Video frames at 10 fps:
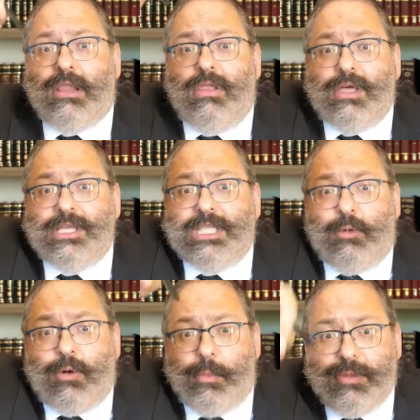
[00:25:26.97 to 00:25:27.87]
halachas
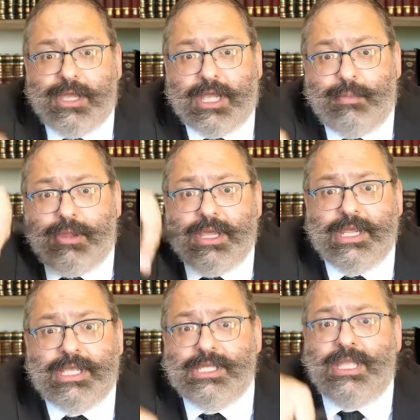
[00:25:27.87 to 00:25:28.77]
that were applicable
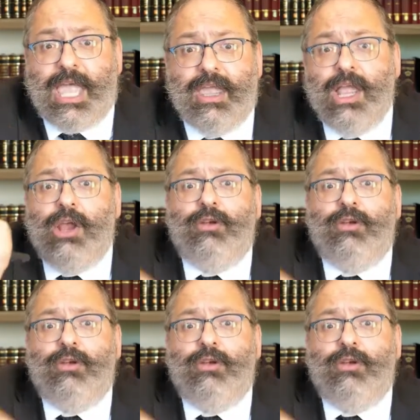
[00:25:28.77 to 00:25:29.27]
in his day.